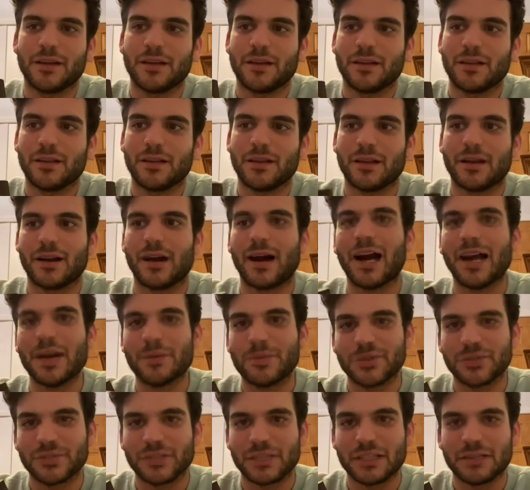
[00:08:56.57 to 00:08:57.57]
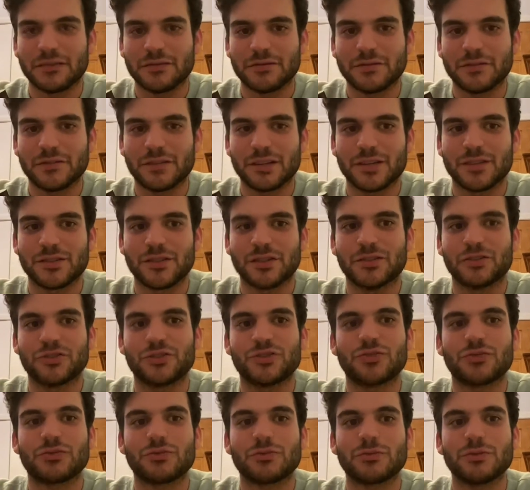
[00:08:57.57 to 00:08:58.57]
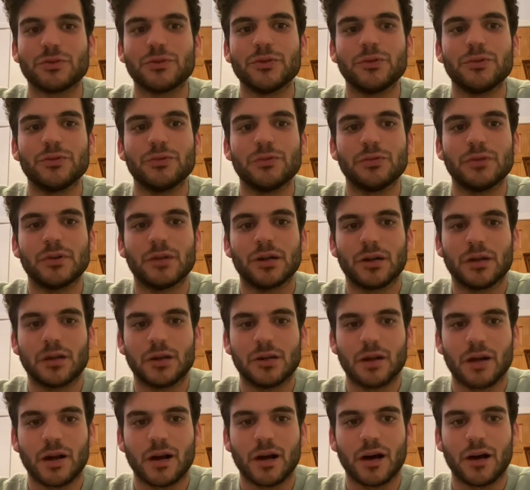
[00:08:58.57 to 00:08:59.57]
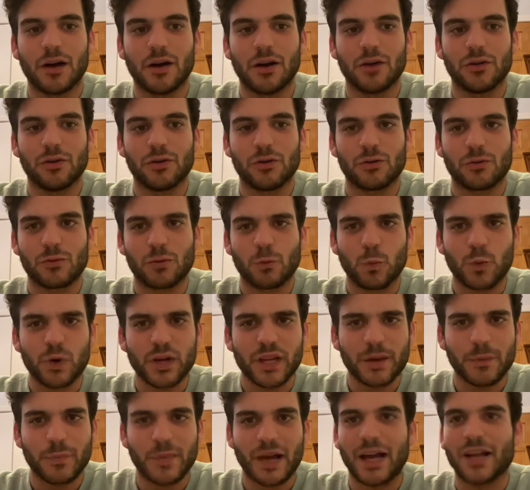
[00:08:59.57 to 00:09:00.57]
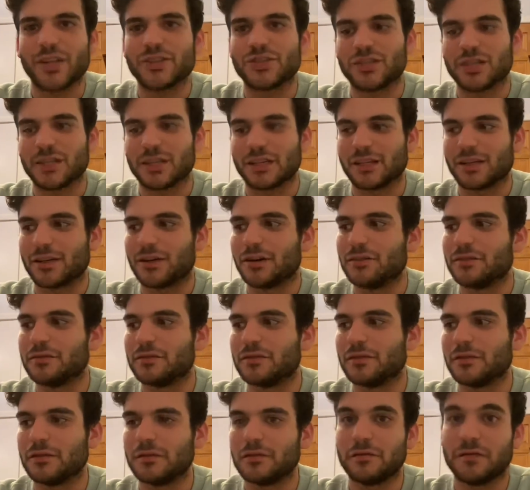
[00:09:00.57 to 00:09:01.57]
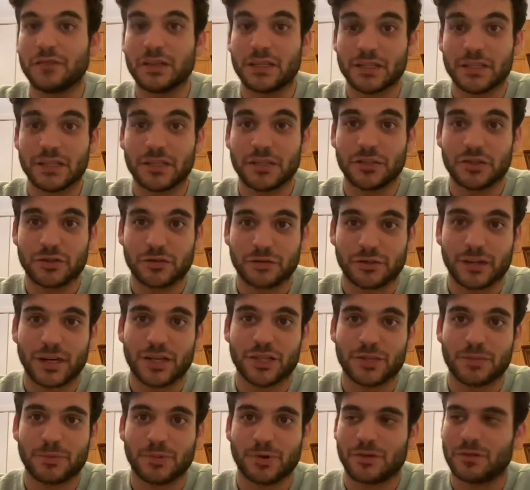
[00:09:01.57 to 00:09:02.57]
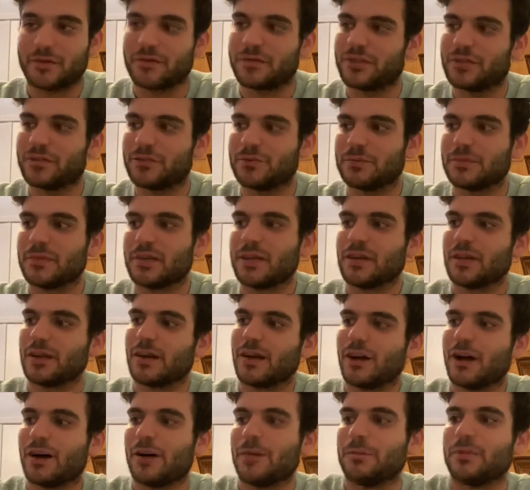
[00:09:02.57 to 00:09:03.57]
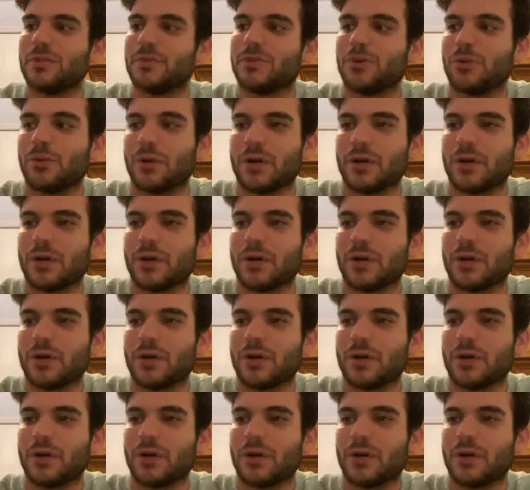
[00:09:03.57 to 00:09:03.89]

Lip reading: that I believe is a true reimagining of vintage French perfume. The one